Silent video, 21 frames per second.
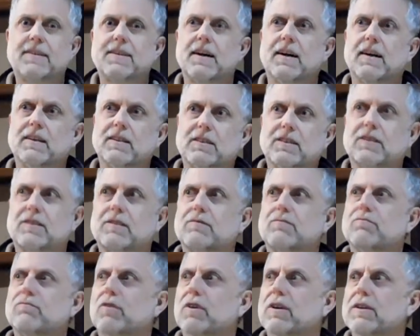Doug's
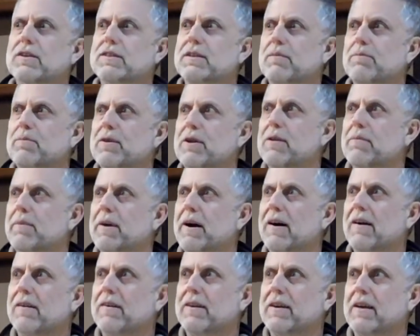written something
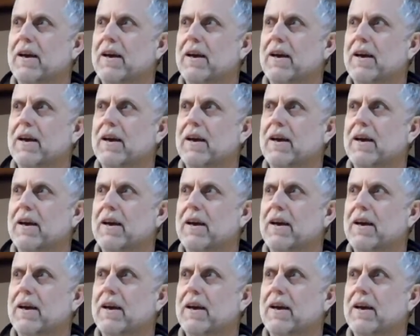about